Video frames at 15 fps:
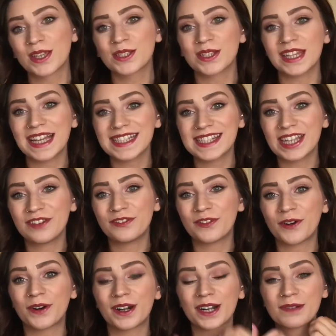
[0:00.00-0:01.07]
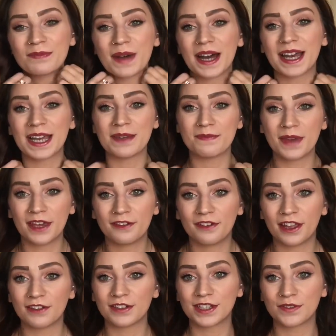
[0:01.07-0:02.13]
So lastly for my main
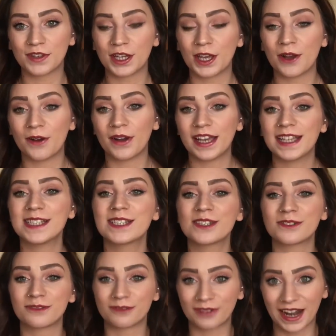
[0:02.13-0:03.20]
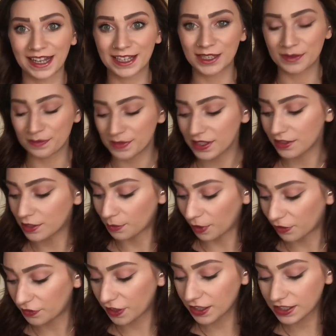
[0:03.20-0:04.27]
favorites video is randoms. So my
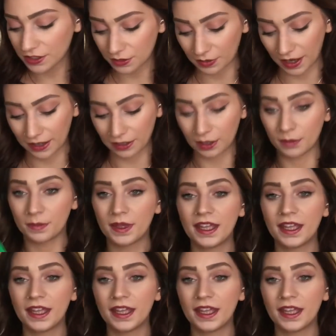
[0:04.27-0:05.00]
first random